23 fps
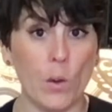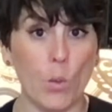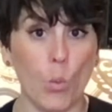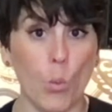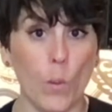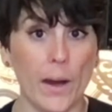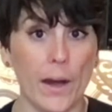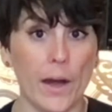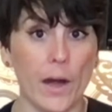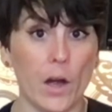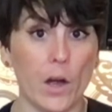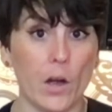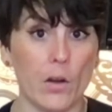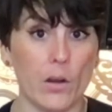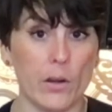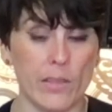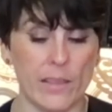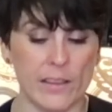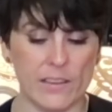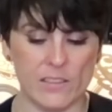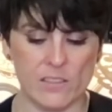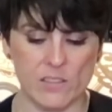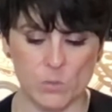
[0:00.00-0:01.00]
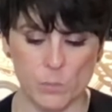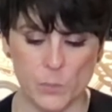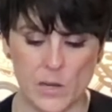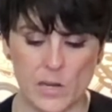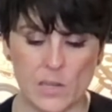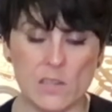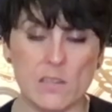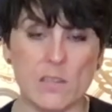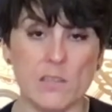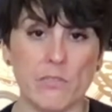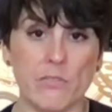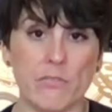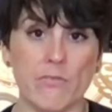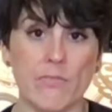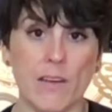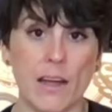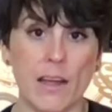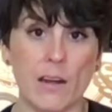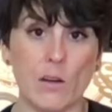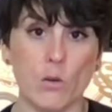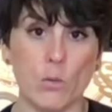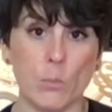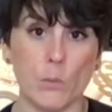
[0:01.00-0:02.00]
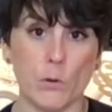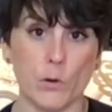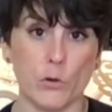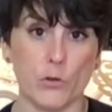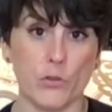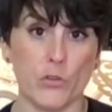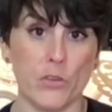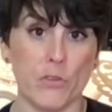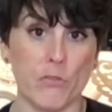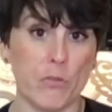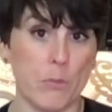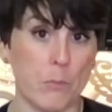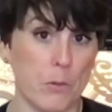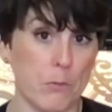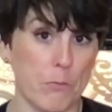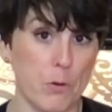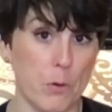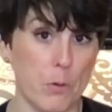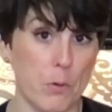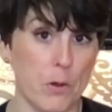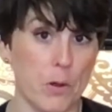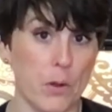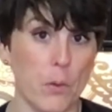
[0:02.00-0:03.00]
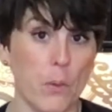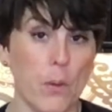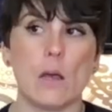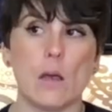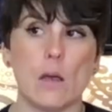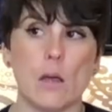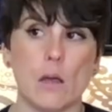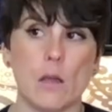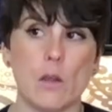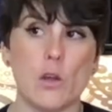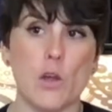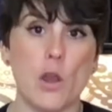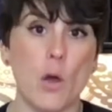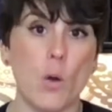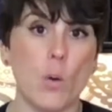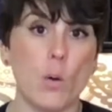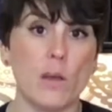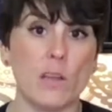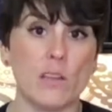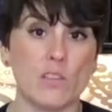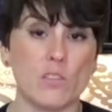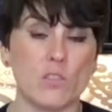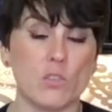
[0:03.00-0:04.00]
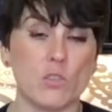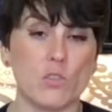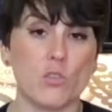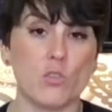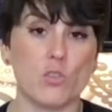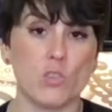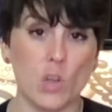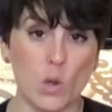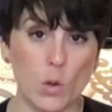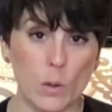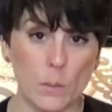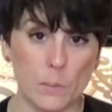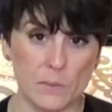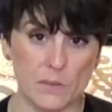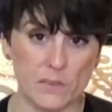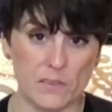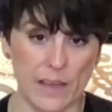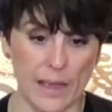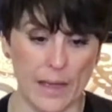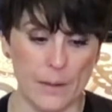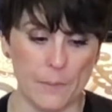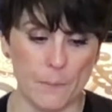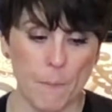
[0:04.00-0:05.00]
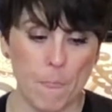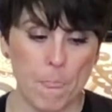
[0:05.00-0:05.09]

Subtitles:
where they speak to the final person from the photo. Noah is so upset.